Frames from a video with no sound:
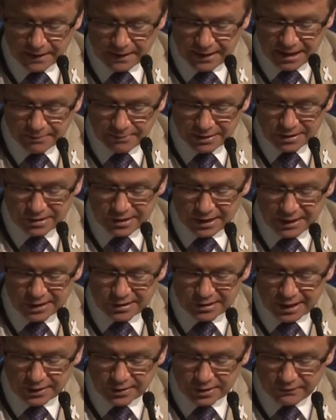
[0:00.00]
MSD
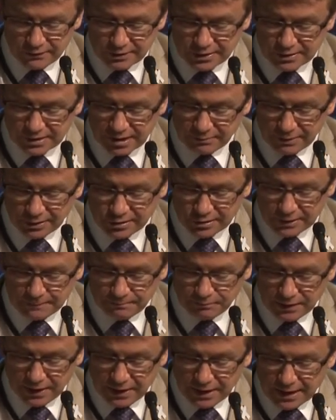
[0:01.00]
State Services
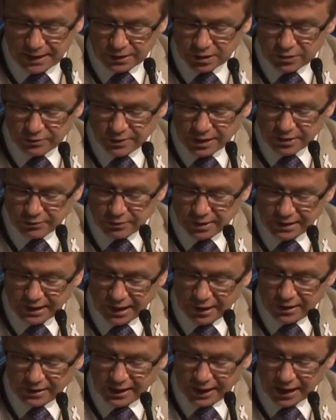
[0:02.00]
Commission, and Treasury
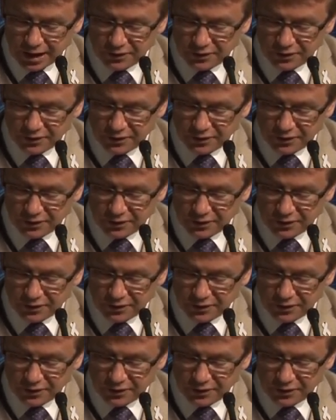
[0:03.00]
carried out